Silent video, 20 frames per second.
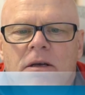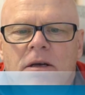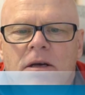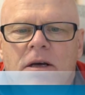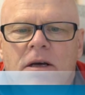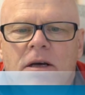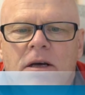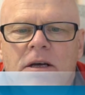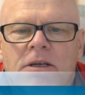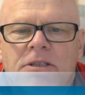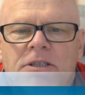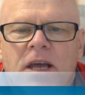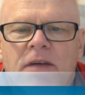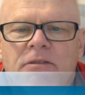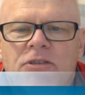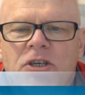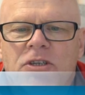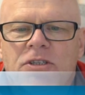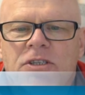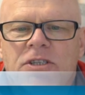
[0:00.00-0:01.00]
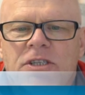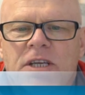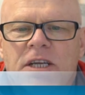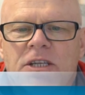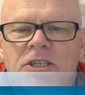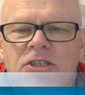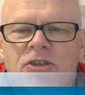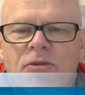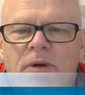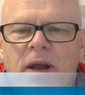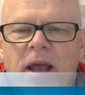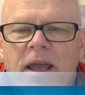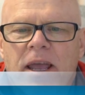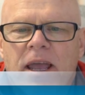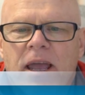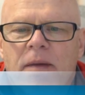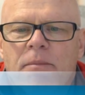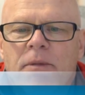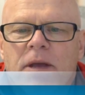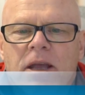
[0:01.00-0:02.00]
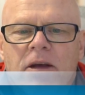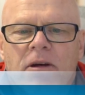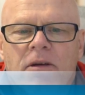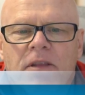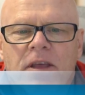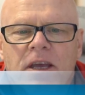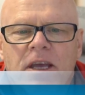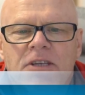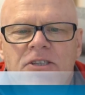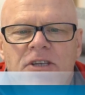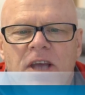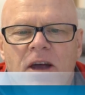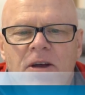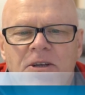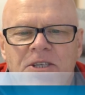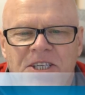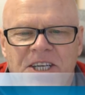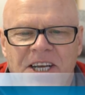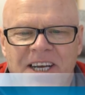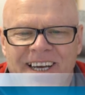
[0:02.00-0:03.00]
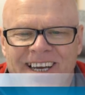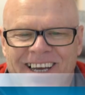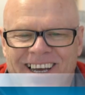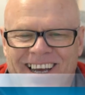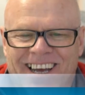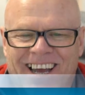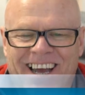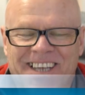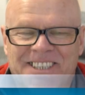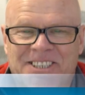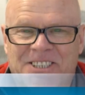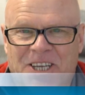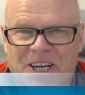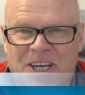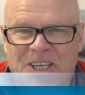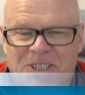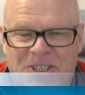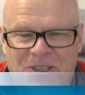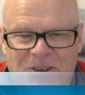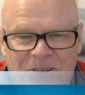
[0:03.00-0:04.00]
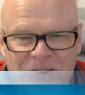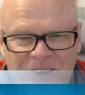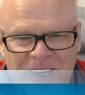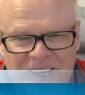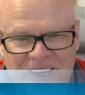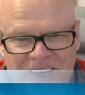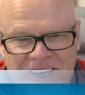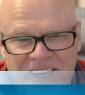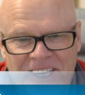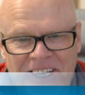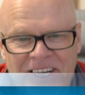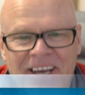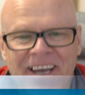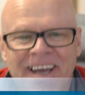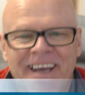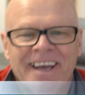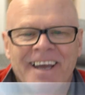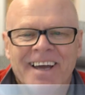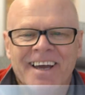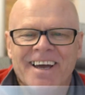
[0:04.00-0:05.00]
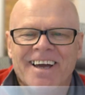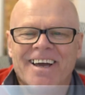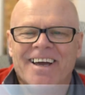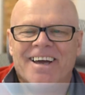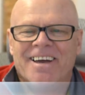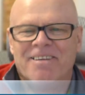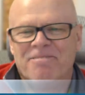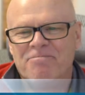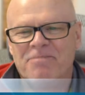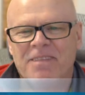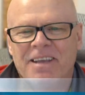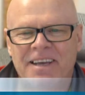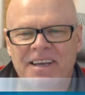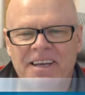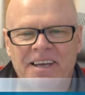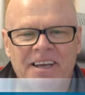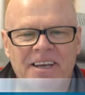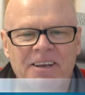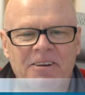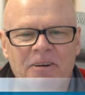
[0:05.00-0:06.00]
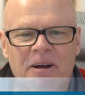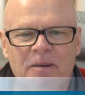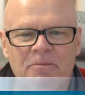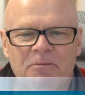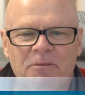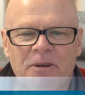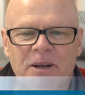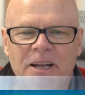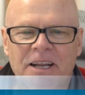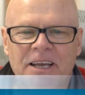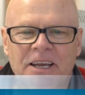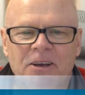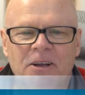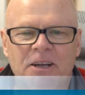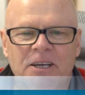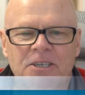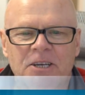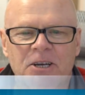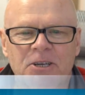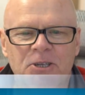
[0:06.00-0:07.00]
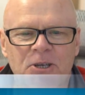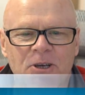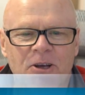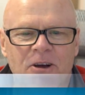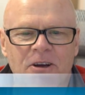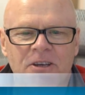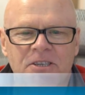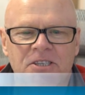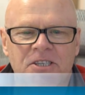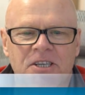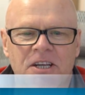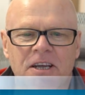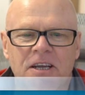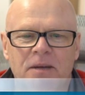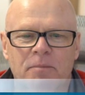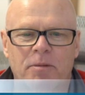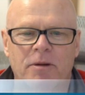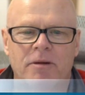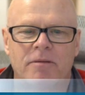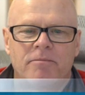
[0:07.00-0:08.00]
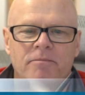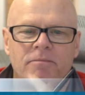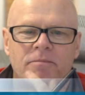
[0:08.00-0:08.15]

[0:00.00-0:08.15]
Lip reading: David Johnson said, it's 3 a.m. here on the East Coast. Jeez, you're keen. You're up really early. Don't you guys sleep?